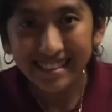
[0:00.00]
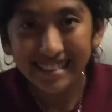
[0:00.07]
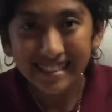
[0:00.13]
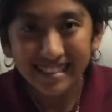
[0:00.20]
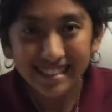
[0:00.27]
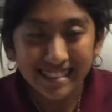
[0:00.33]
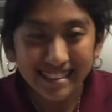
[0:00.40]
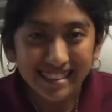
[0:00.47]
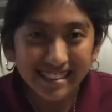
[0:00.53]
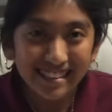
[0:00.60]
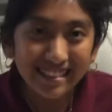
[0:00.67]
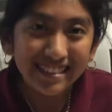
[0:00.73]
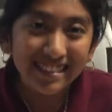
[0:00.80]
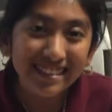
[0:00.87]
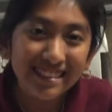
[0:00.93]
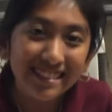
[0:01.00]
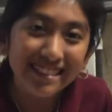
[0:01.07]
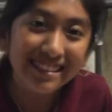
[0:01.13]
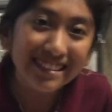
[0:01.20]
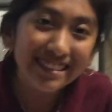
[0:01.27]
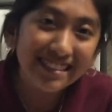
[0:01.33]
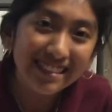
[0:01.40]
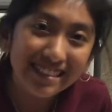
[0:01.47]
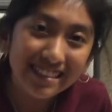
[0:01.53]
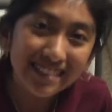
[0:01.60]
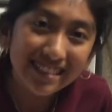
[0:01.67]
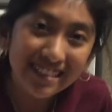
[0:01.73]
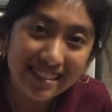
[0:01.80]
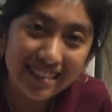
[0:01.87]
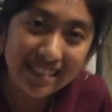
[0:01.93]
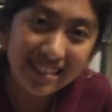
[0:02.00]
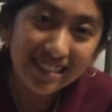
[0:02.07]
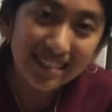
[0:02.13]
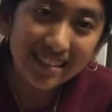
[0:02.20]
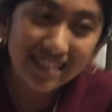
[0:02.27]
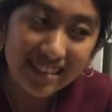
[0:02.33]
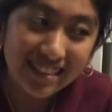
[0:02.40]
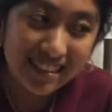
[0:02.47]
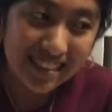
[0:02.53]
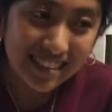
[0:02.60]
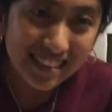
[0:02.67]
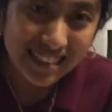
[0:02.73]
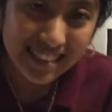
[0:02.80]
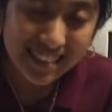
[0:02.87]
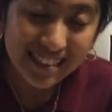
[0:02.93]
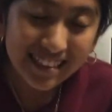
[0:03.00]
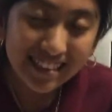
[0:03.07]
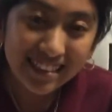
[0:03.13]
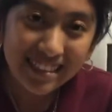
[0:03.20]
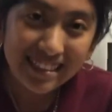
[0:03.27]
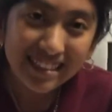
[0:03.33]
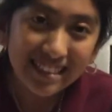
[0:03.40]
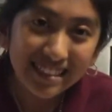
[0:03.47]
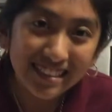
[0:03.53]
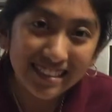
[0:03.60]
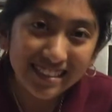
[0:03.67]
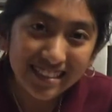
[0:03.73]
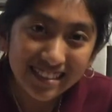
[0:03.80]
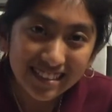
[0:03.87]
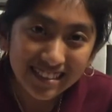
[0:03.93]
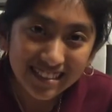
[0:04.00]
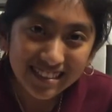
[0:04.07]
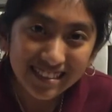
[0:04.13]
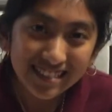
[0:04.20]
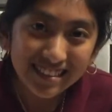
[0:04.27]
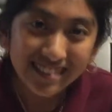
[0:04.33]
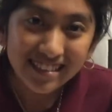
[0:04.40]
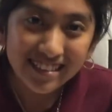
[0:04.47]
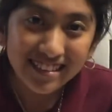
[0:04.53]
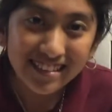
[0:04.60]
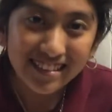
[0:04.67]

and she's going to show you how she puts the, the books